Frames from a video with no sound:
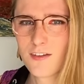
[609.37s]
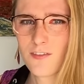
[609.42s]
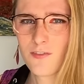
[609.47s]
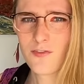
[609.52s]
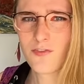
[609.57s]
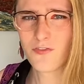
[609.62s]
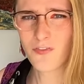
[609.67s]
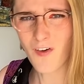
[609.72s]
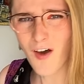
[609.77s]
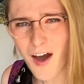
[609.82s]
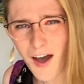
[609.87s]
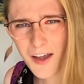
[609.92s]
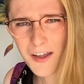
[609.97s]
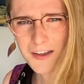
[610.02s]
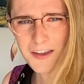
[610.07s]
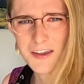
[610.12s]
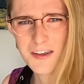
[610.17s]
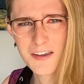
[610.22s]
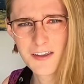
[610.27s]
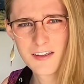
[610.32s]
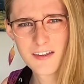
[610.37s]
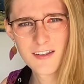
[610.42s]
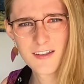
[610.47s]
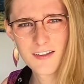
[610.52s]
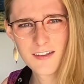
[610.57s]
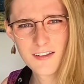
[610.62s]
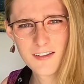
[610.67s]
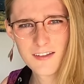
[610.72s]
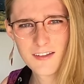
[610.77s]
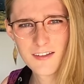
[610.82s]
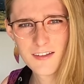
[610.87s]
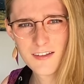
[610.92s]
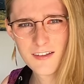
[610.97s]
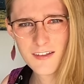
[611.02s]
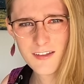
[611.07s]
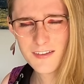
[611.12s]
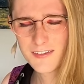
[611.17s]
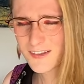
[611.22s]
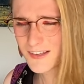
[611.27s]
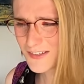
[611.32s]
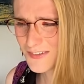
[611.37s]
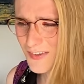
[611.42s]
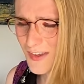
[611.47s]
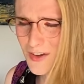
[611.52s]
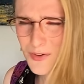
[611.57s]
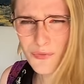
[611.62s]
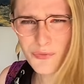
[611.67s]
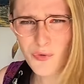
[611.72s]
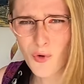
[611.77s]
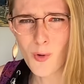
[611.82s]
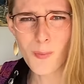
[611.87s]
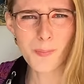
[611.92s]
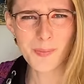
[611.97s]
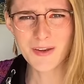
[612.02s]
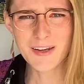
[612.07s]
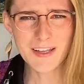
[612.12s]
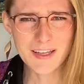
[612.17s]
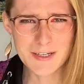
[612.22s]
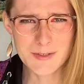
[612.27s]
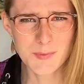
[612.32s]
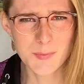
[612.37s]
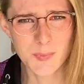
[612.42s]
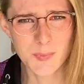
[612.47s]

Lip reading: Fuck. That's like 4 billion